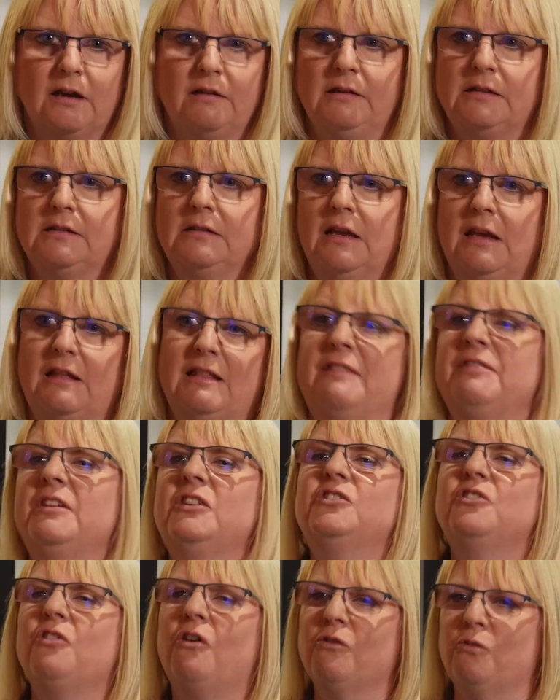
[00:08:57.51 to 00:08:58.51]
and the
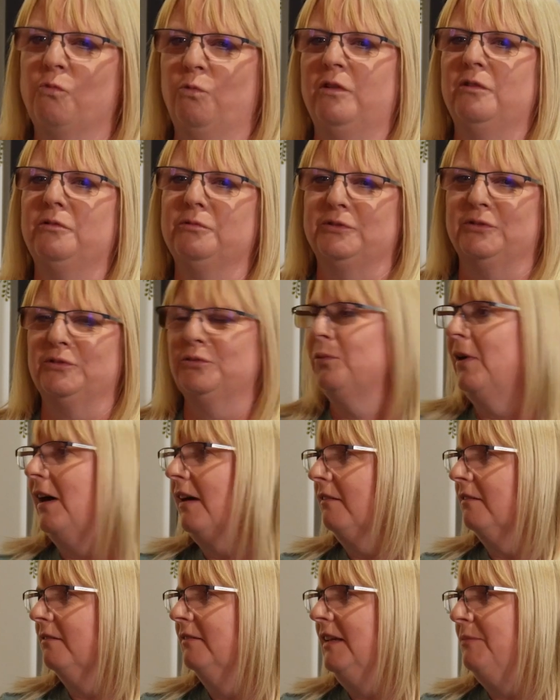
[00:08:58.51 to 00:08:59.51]
dog world as
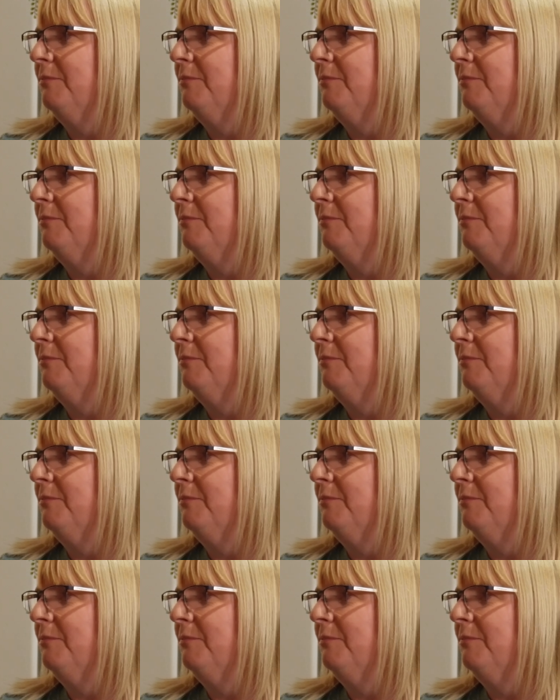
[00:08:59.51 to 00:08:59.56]
well,